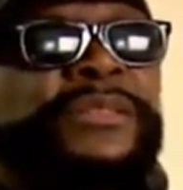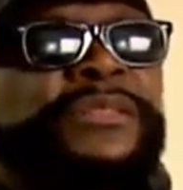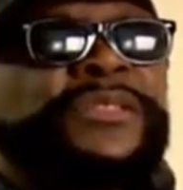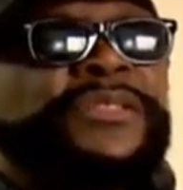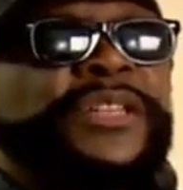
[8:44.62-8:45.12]

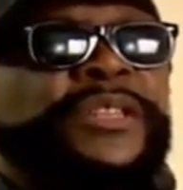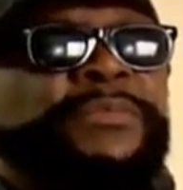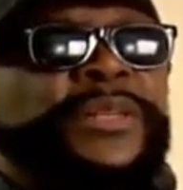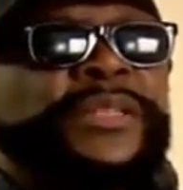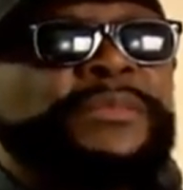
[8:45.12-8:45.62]
just nothing
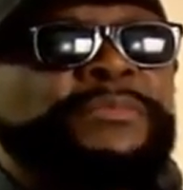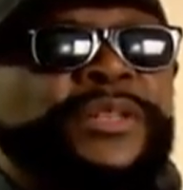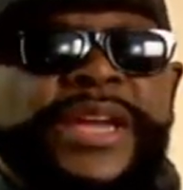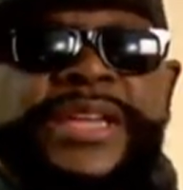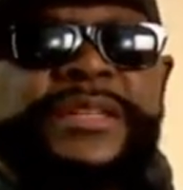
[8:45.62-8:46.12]
but
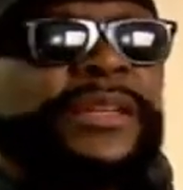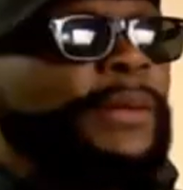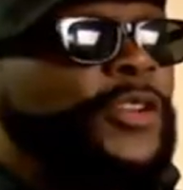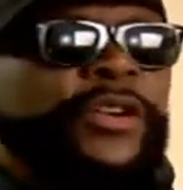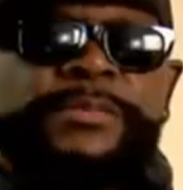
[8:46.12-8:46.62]
hate.
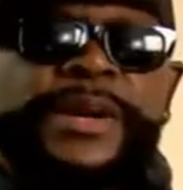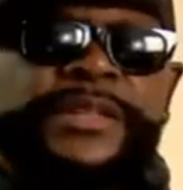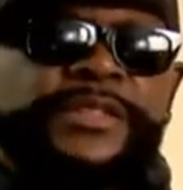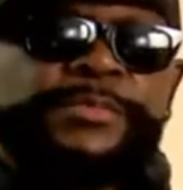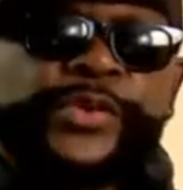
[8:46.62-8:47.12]
I'm talking about
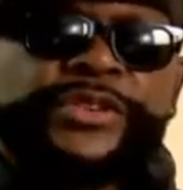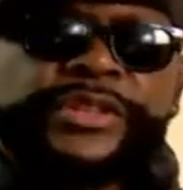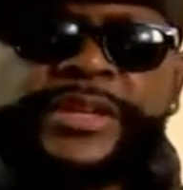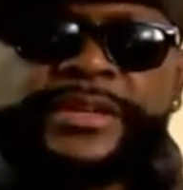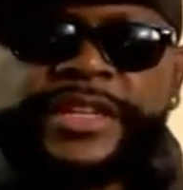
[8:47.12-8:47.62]
this
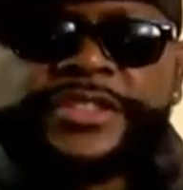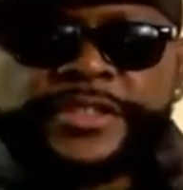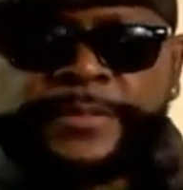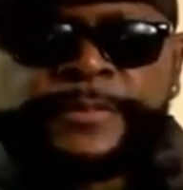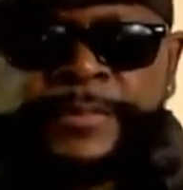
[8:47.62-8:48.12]
parental
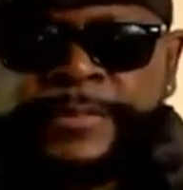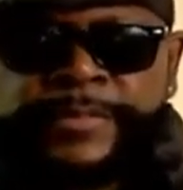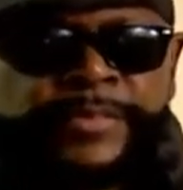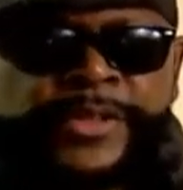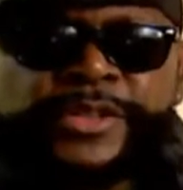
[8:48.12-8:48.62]
alienation.
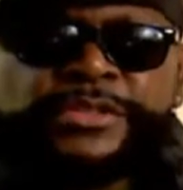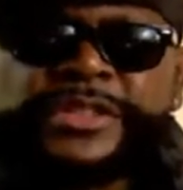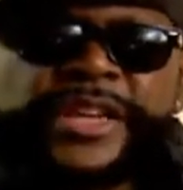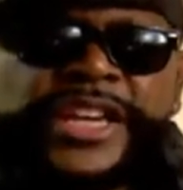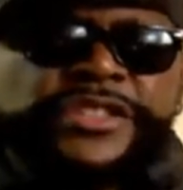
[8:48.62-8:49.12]
You know,
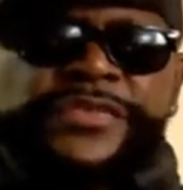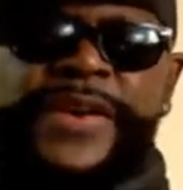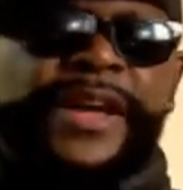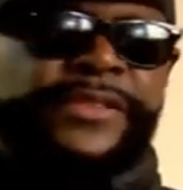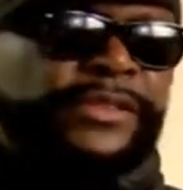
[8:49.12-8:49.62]
just hate your
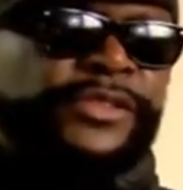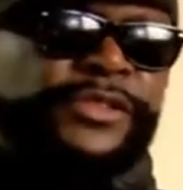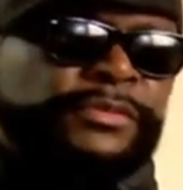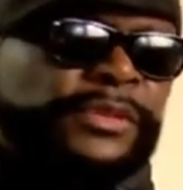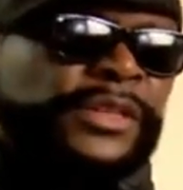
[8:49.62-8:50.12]
father, you
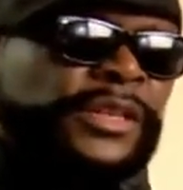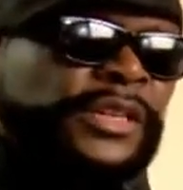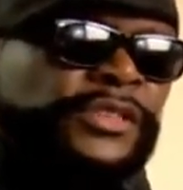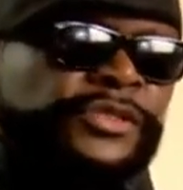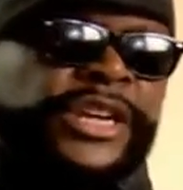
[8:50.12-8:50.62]
know?
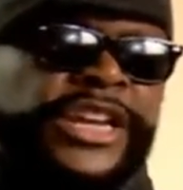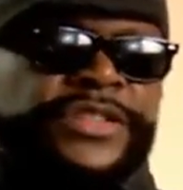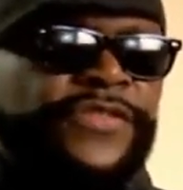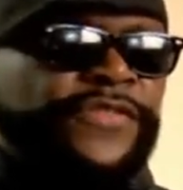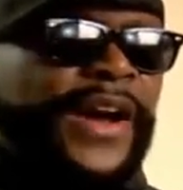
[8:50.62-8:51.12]
Just
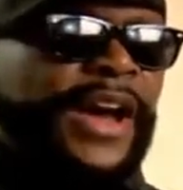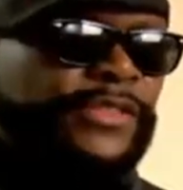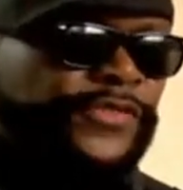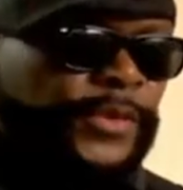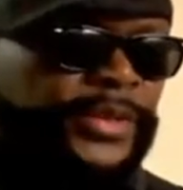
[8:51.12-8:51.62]
hate your father
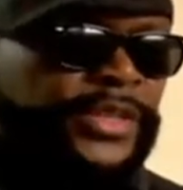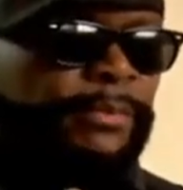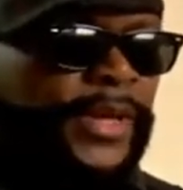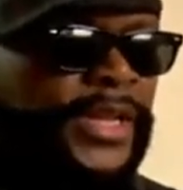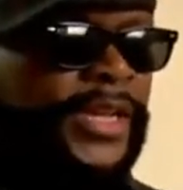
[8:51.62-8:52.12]
for being a
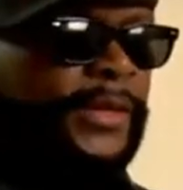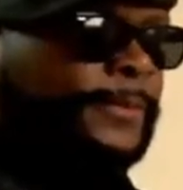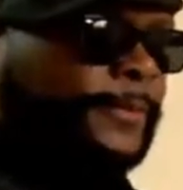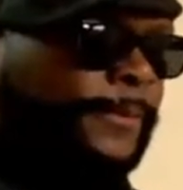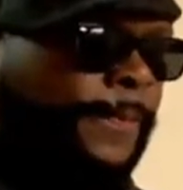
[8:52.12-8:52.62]
man.
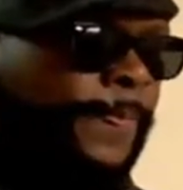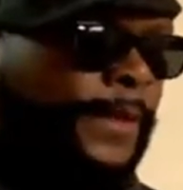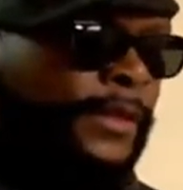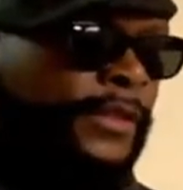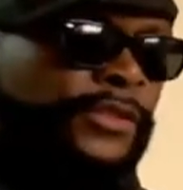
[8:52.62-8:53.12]

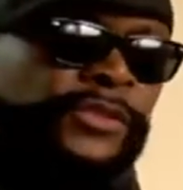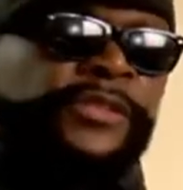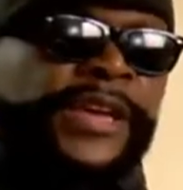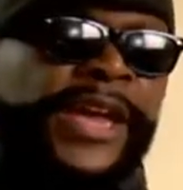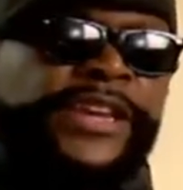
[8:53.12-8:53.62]

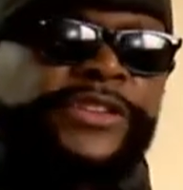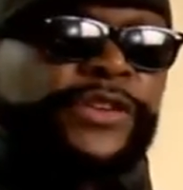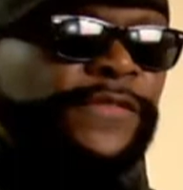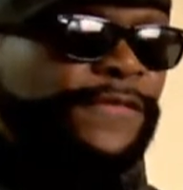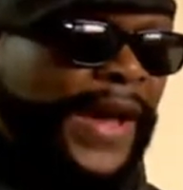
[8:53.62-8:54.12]
Just hate
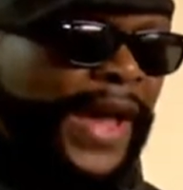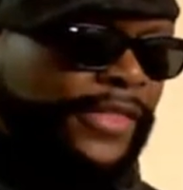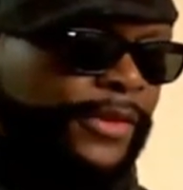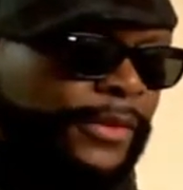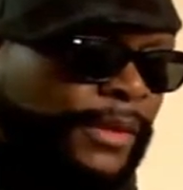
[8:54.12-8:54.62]
your
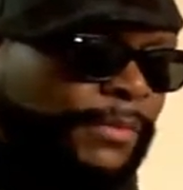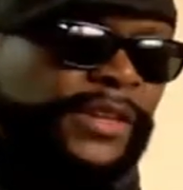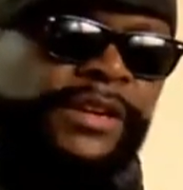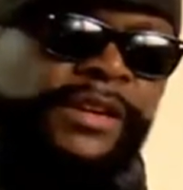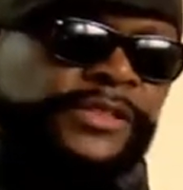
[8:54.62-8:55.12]
father
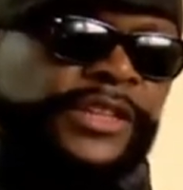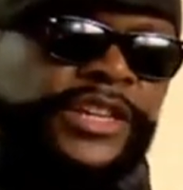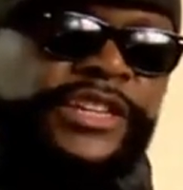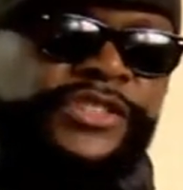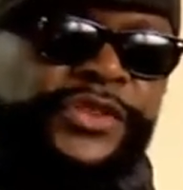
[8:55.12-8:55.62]
because
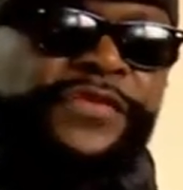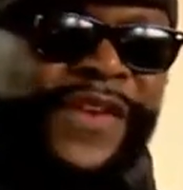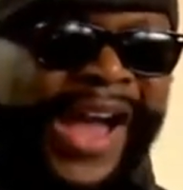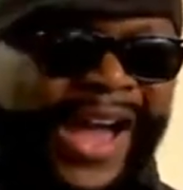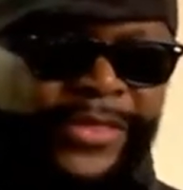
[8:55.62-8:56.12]
he's your
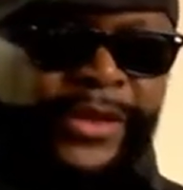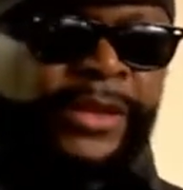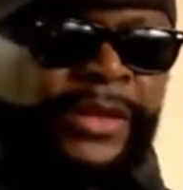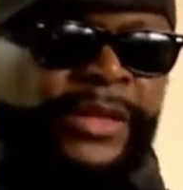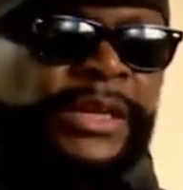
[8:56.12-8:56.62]
father,
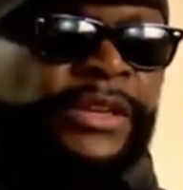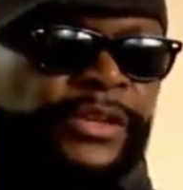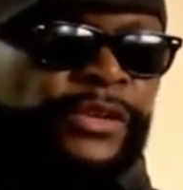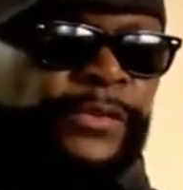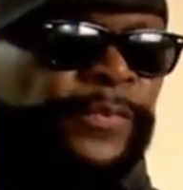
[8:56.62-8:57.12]
you
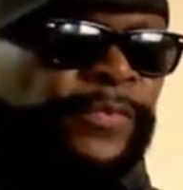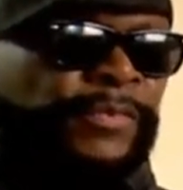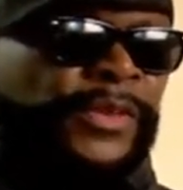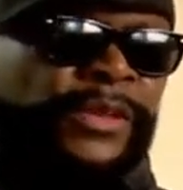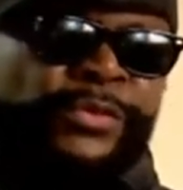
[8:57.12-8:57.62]
know?
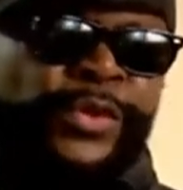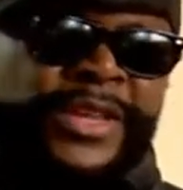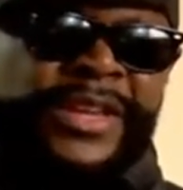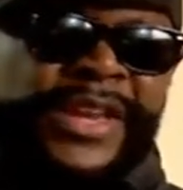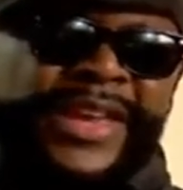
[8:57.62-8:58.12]

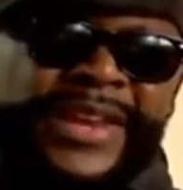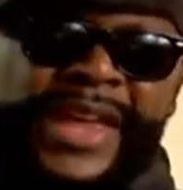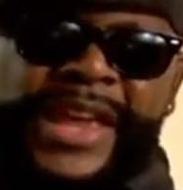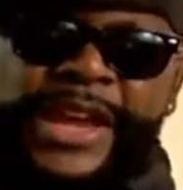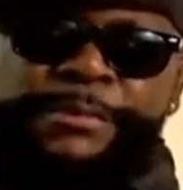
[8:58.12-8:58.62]
What can
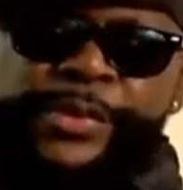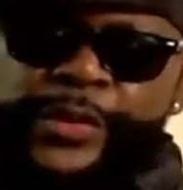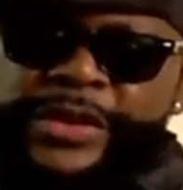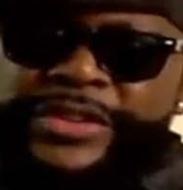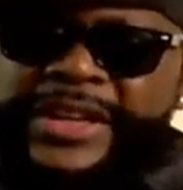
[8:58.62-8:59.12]
a
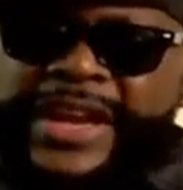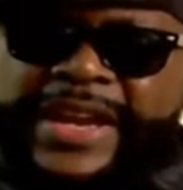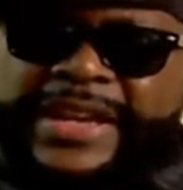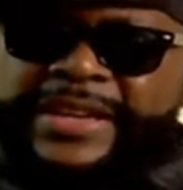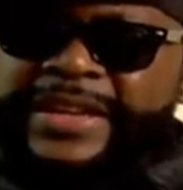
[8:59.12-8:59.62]
parental
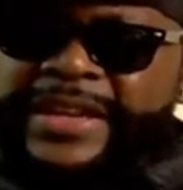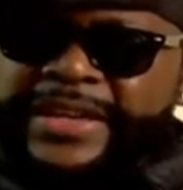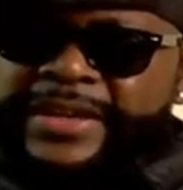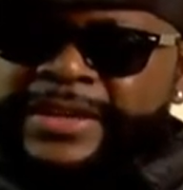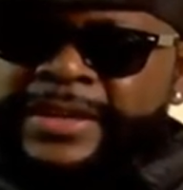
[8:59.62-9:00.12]

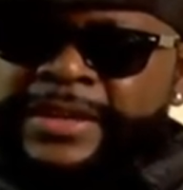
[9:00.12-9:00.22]
alienated